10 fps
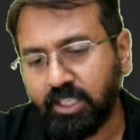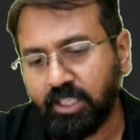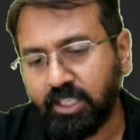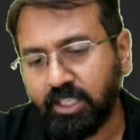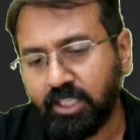
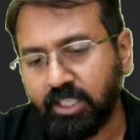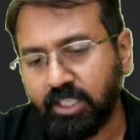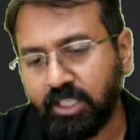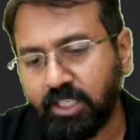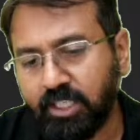Okay.
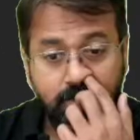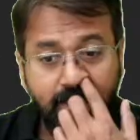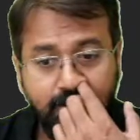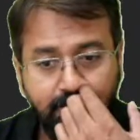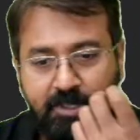So
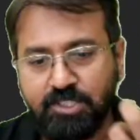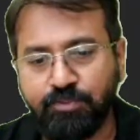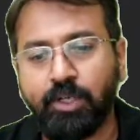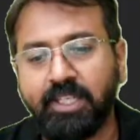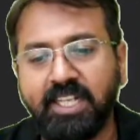6 plus
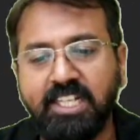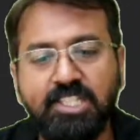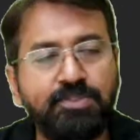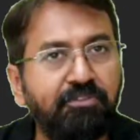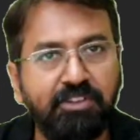49 is
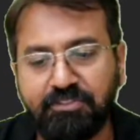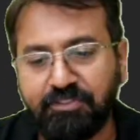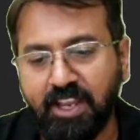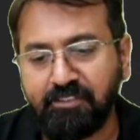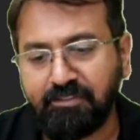
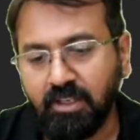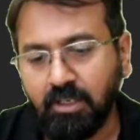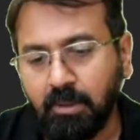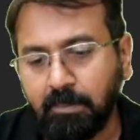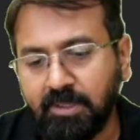55
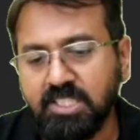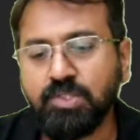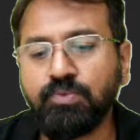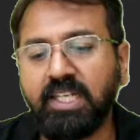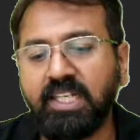plus
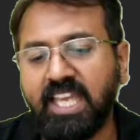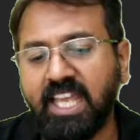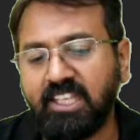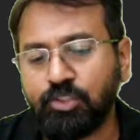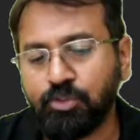1
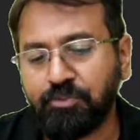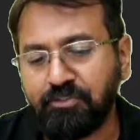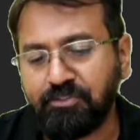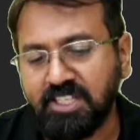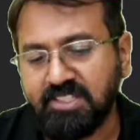carry. So
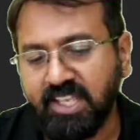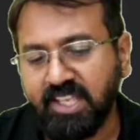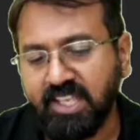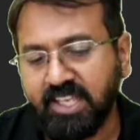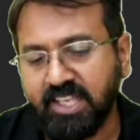56.
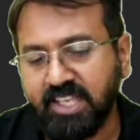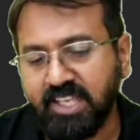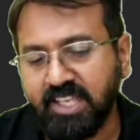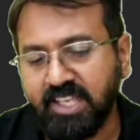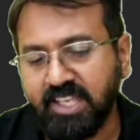So
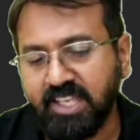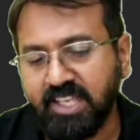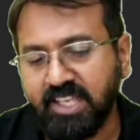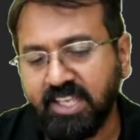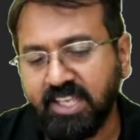6 over
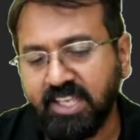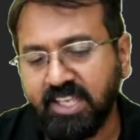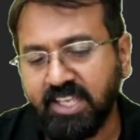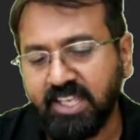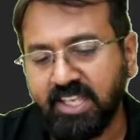here.
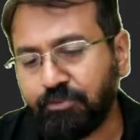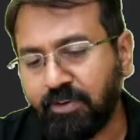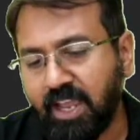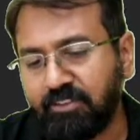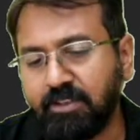Now
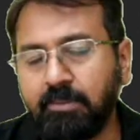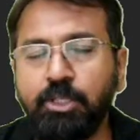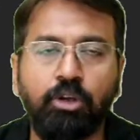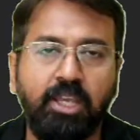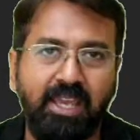5 will be your
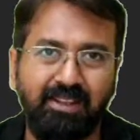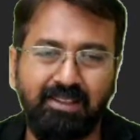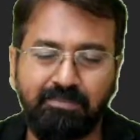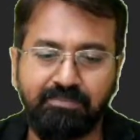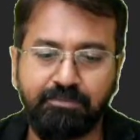carry.
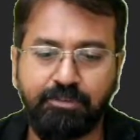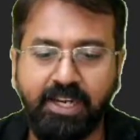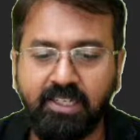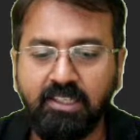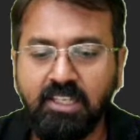Right.
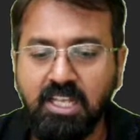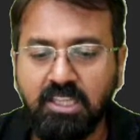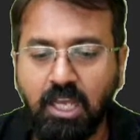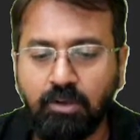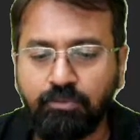
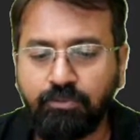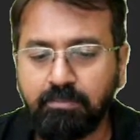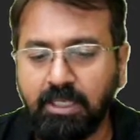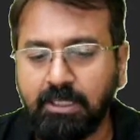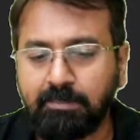Now
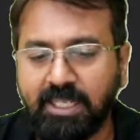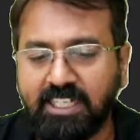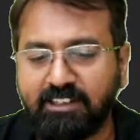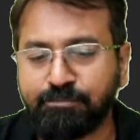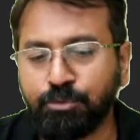multiply
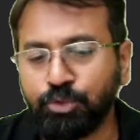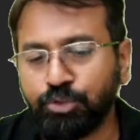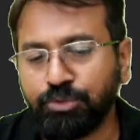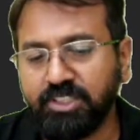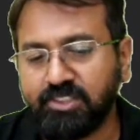leftmost 2
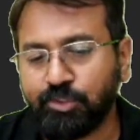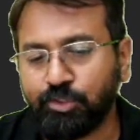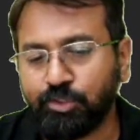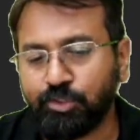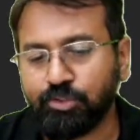digits. So
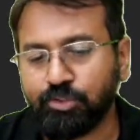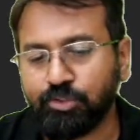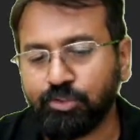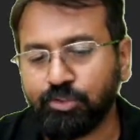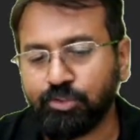3
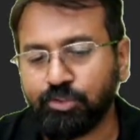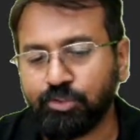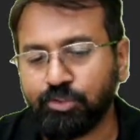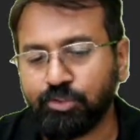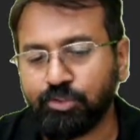7s are
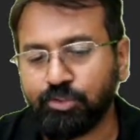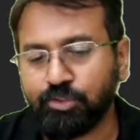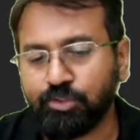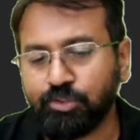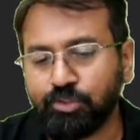21
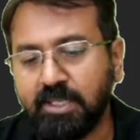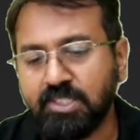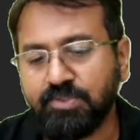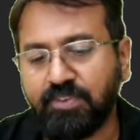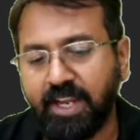plus
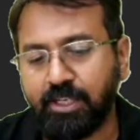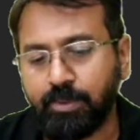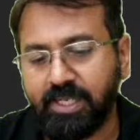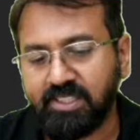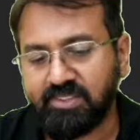5
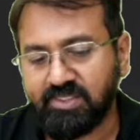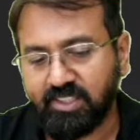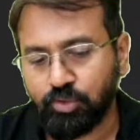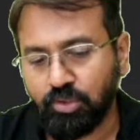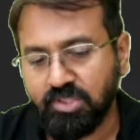26.
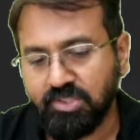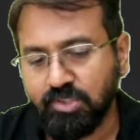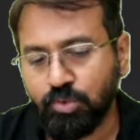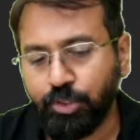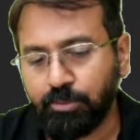So this is
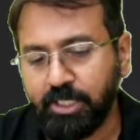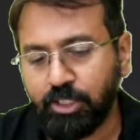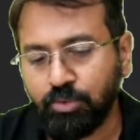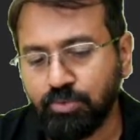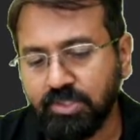going to be
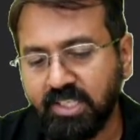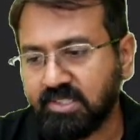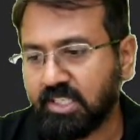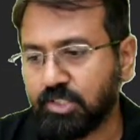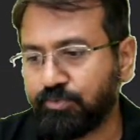
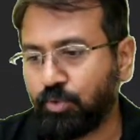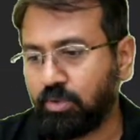2664.